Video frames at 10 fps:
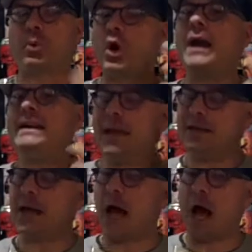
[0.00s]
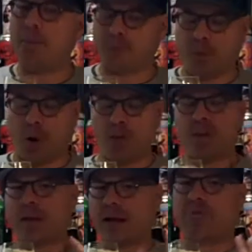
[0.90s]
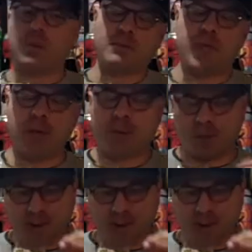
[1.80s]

bright in the hop department than I remember that beer